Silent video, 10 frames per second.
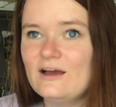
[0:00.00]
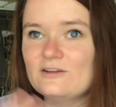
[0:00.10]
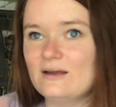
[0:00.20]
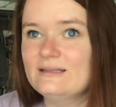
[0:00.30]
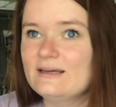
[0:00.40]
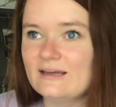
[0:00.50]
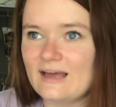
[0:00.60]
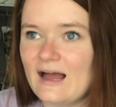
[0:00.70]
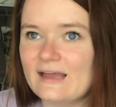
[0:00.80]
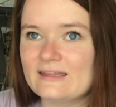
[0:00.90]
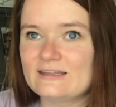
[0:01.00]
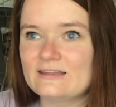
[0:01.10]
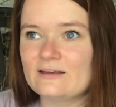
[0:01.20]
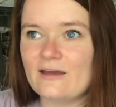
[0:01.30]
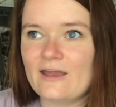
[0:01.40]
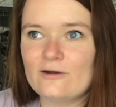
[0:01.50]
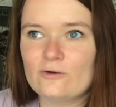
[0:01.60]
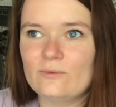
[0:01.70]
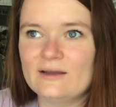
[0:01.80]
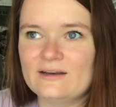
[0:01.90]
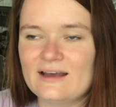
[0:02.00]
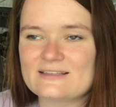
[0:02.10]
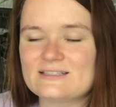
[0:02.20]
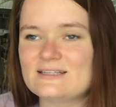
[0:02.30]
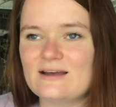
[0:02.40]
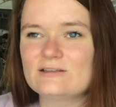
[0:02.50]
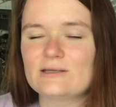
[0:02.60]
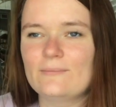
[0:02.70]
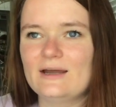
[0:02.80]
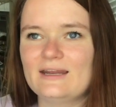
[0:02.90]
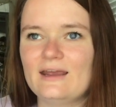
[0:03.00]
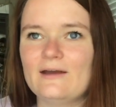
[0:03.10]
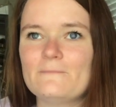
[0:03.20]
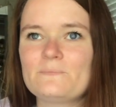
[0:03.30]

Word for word: Not in like a guide. Like the heroine has to tell somebody